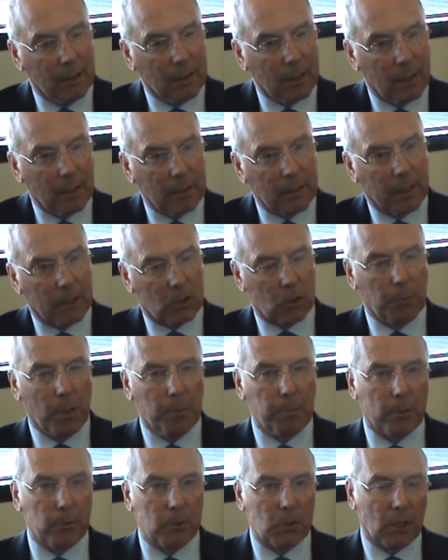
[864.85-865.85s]
And I
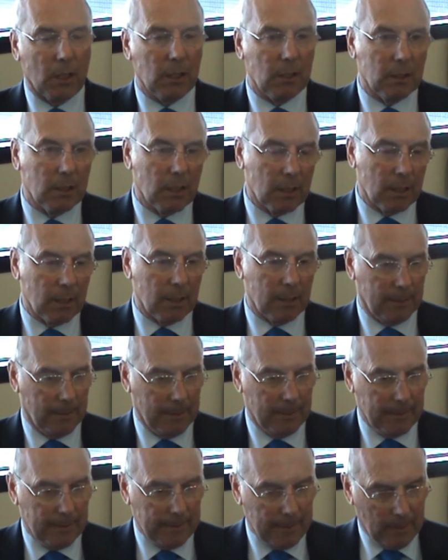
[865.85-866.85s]
remember we signed the
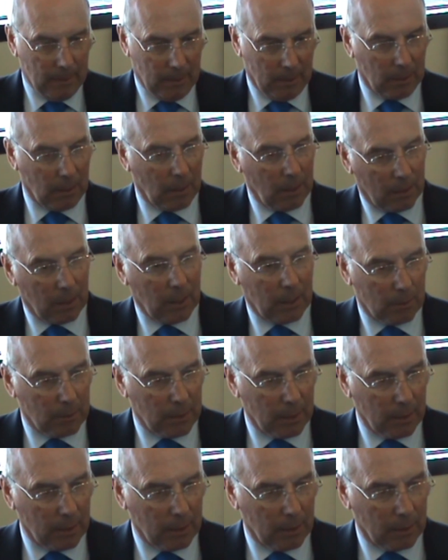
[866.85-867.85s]

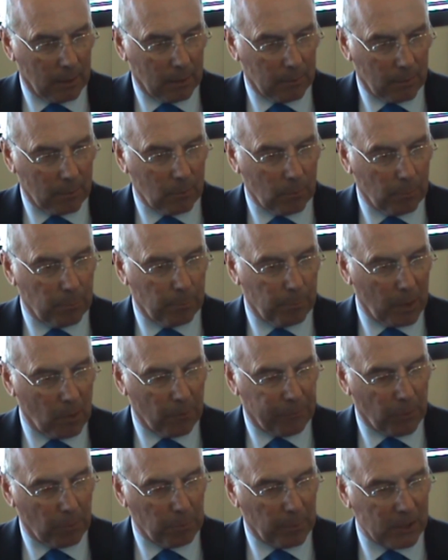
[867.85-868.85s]
lad Bell
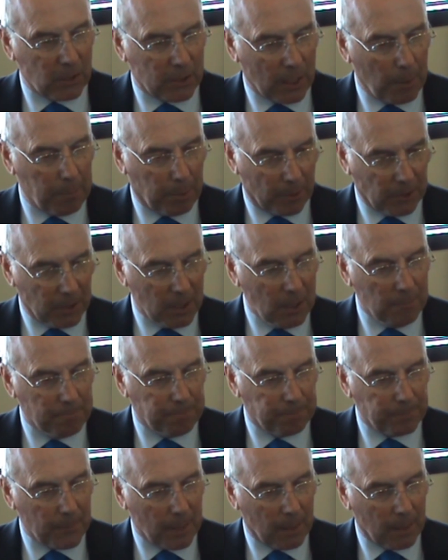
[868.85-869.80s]
from like Aberdeen,